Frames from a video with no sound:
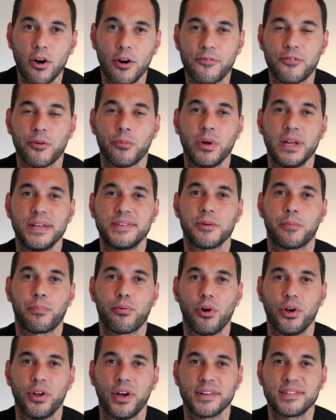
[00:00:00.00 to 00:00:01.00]
often release a
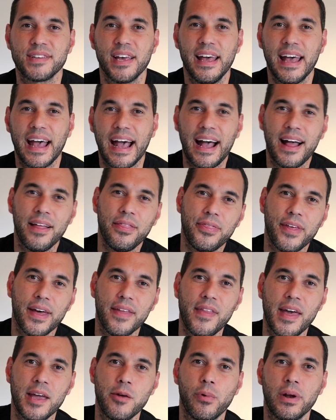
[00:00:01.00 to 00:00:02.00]
product and
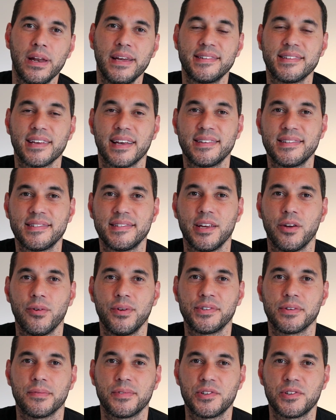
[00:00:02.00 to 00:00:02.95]
then they release a series of